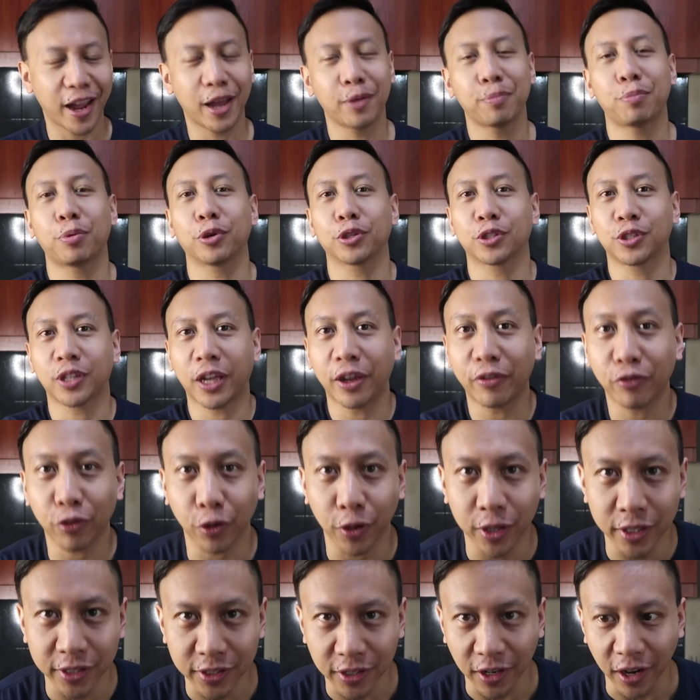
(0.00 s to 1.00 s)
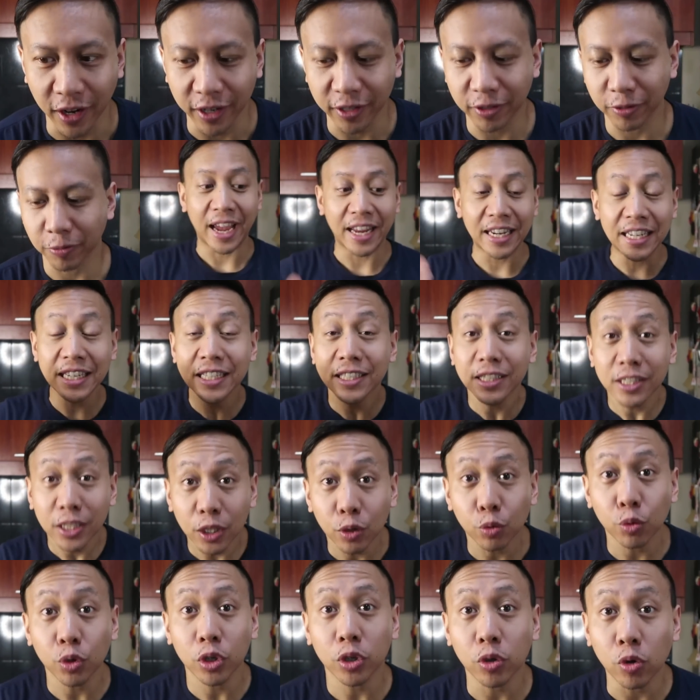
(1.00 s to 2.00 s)
and put Cypher inside. And he
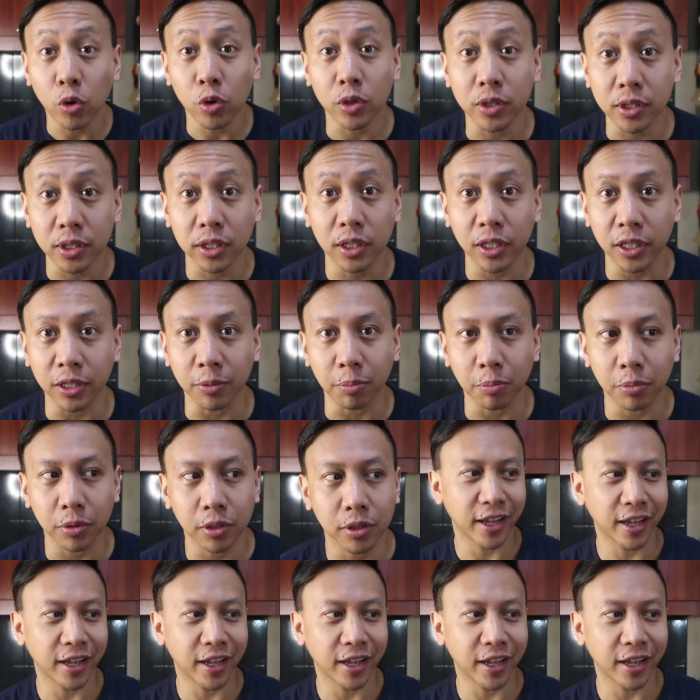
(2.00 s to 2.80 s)
still wouldn't go to sleep.